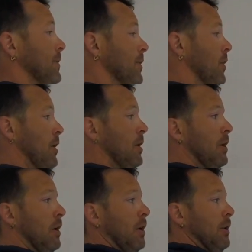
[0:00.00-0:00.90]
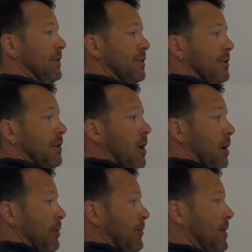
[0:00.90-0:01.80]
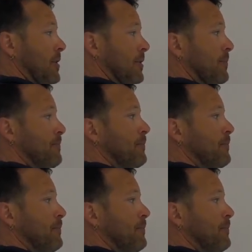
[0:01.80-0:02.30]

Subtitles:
So let's just talk about these.